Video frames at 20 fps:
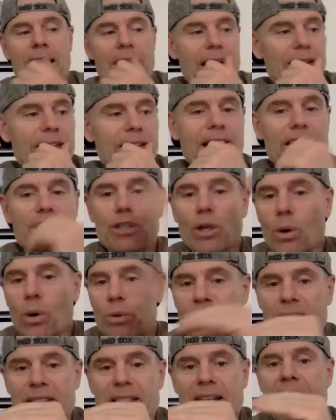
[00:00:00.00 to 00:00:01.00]
And then I
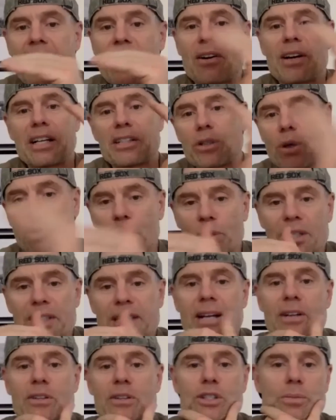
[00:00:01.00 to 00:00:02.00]
toned it down. I toned it
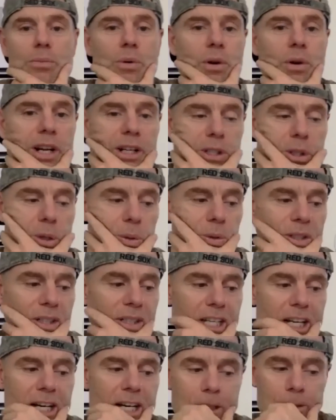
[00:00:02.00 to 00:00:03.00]
down some more, and I toned it
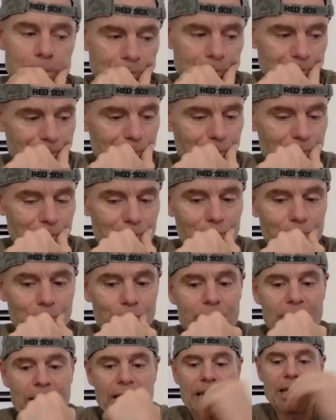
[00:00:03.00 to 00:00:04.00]
down.
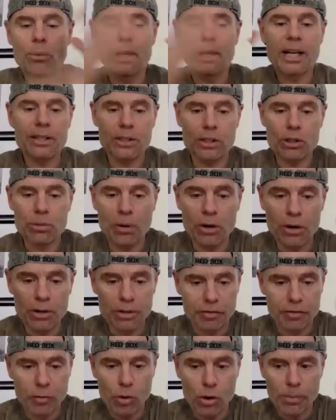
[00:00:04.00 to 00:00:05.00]
And then we got the Spartan
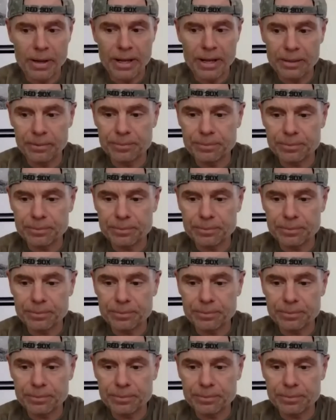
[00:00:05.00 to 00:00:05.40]
format,